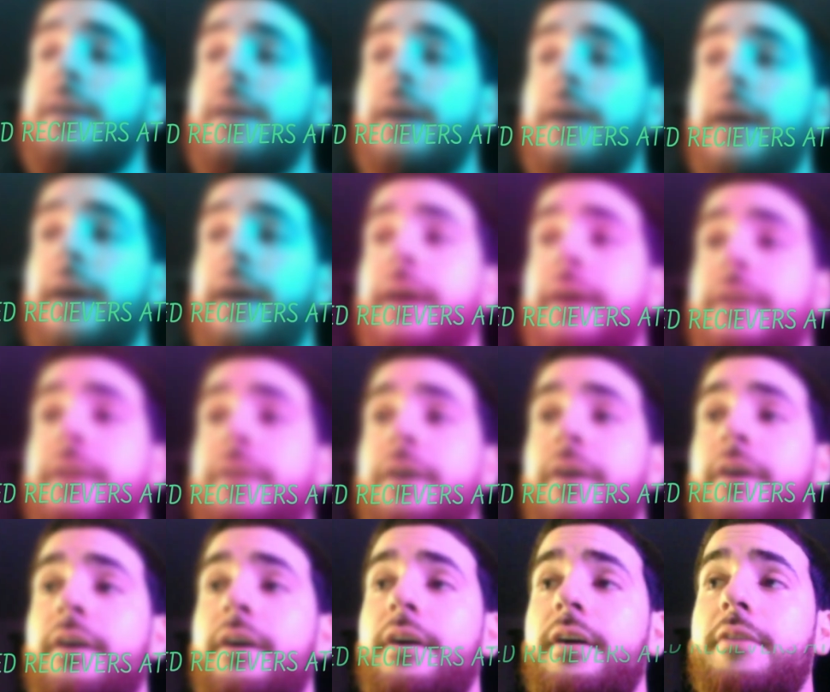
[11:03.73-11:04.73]
And
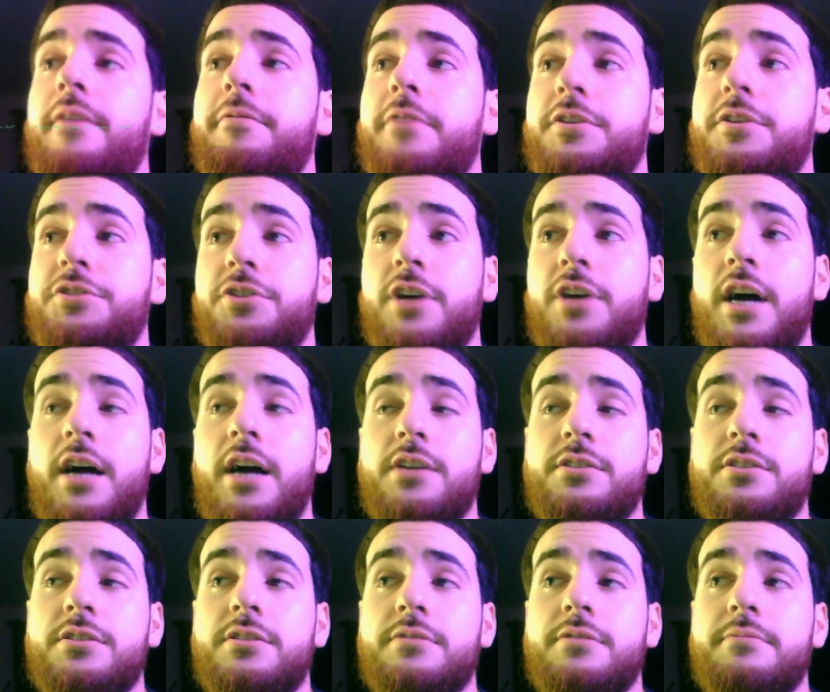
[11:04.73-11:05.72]
Fletcher
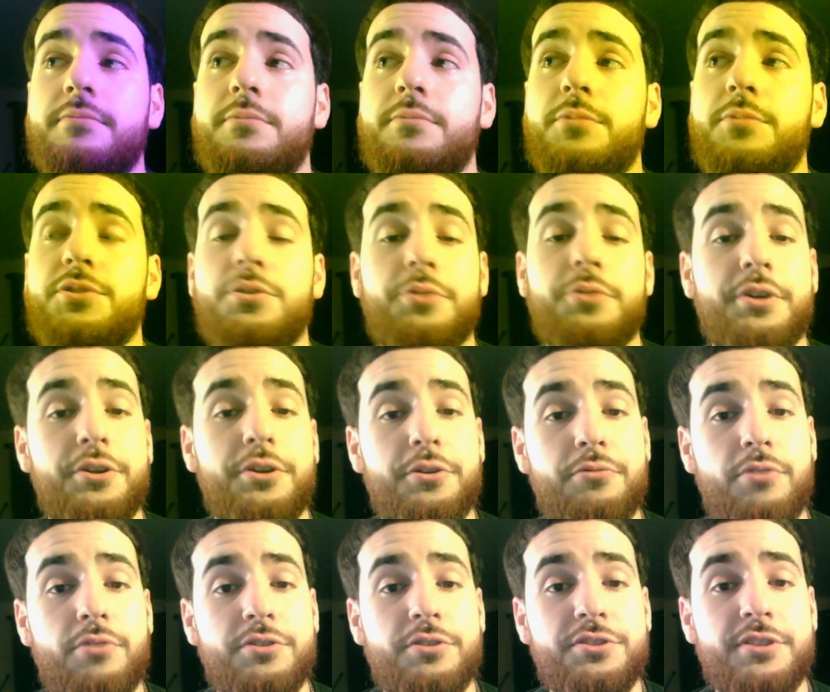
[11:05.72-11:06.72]
Cox was only a good
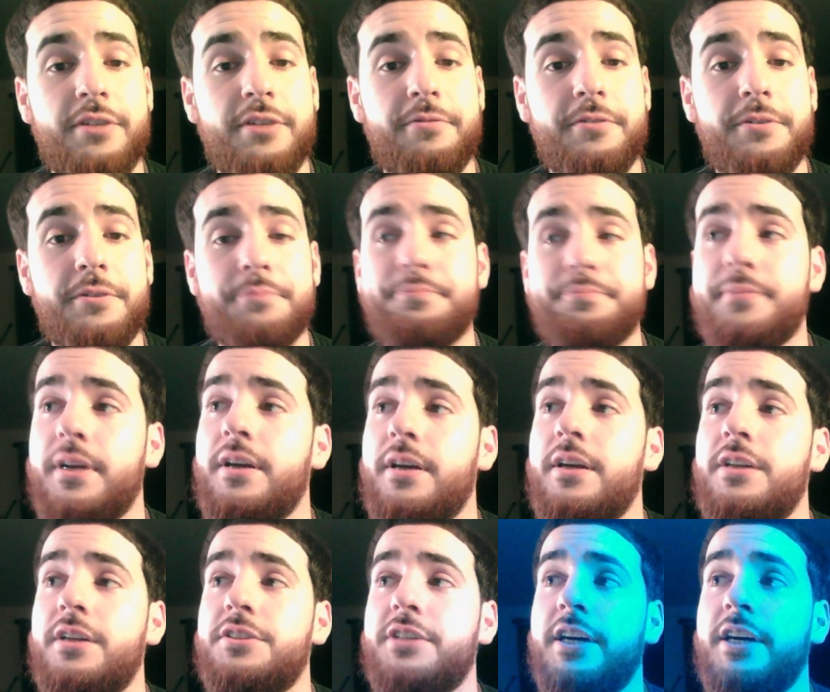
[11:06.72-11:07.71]
run stuffer.
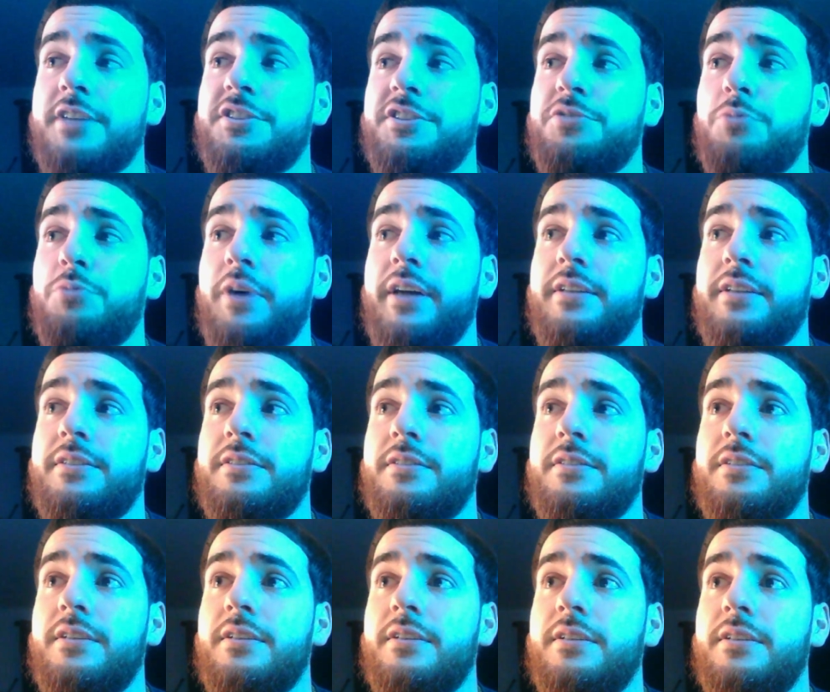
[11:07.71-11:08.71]
Josh Sweat
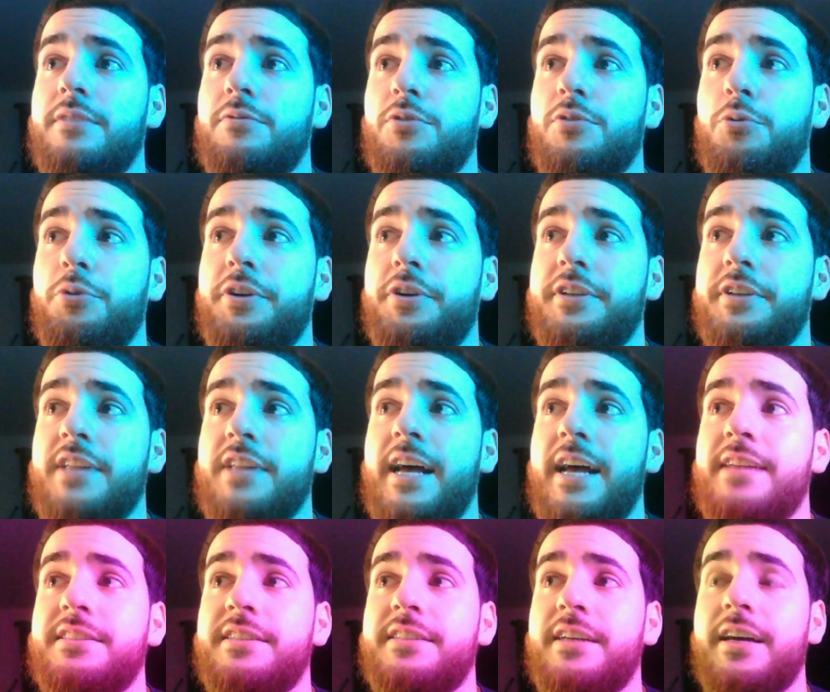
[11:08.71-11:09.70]
recorded his
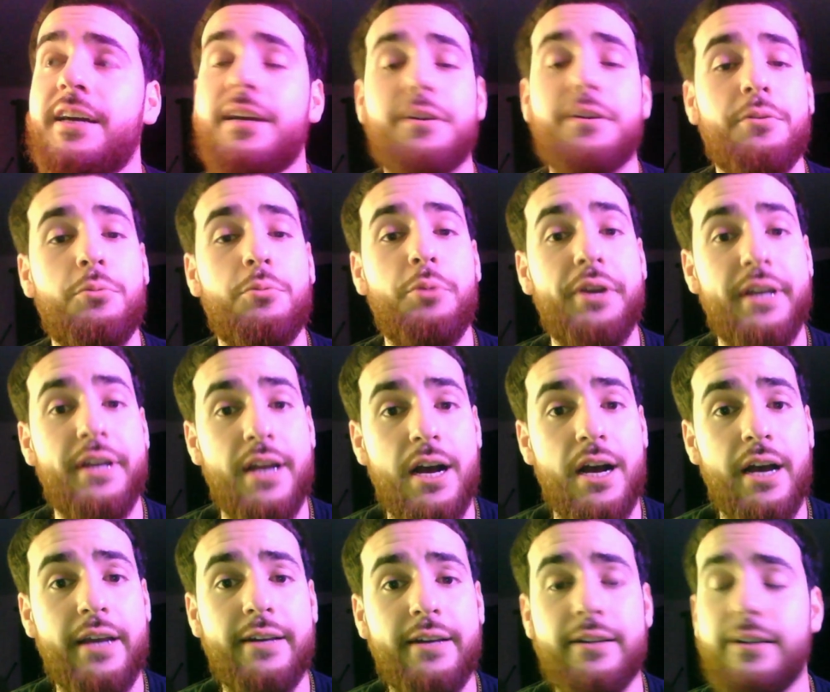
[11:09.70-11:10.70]
last sack week
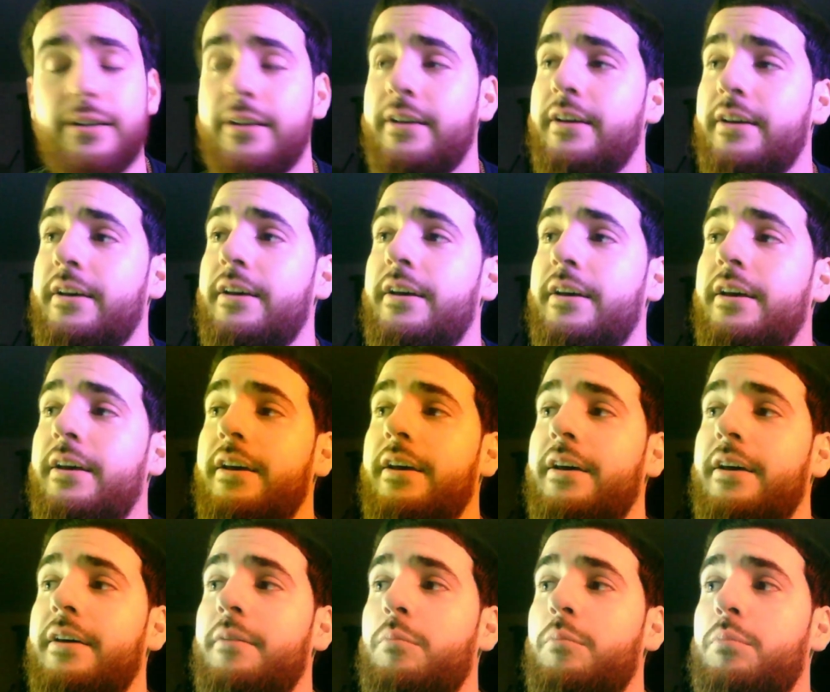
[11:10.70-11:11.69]
9.
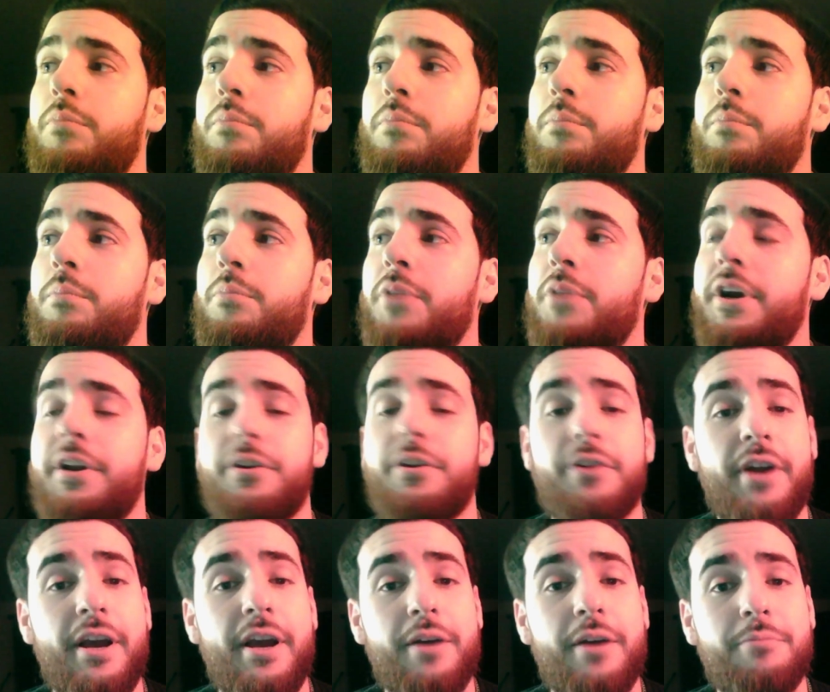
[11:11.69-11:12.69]
Brandon
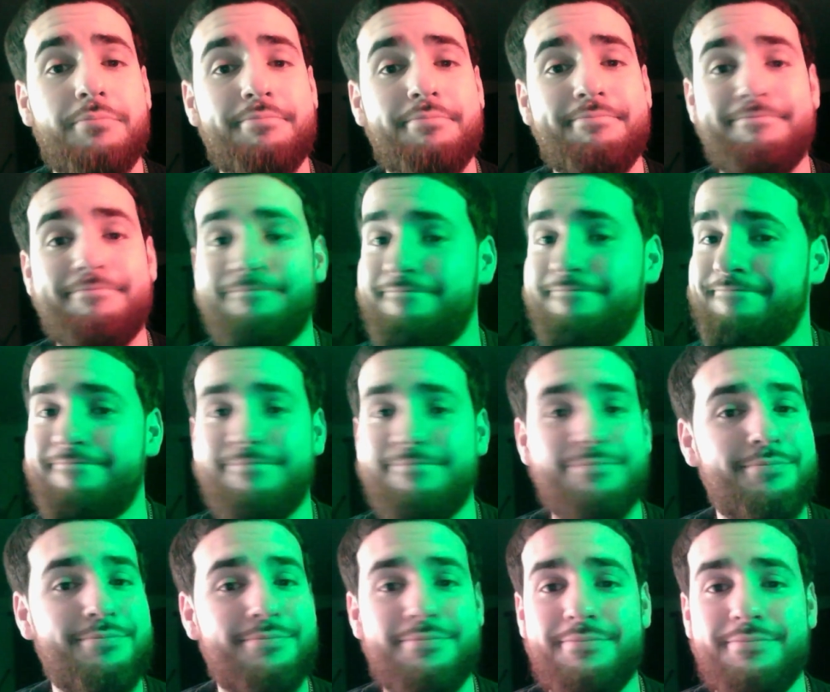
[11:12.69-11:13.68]
Graham,
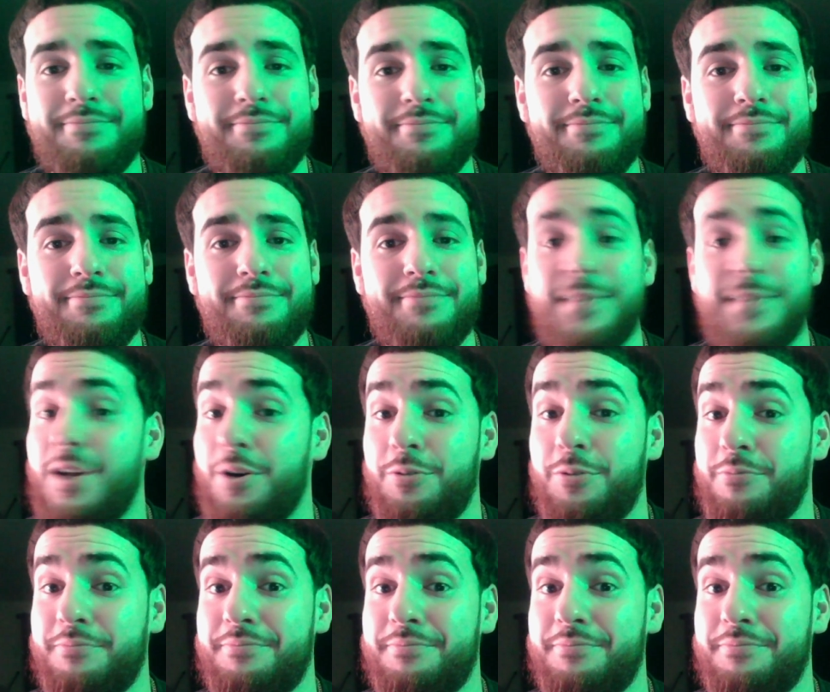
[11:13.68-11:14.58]
no.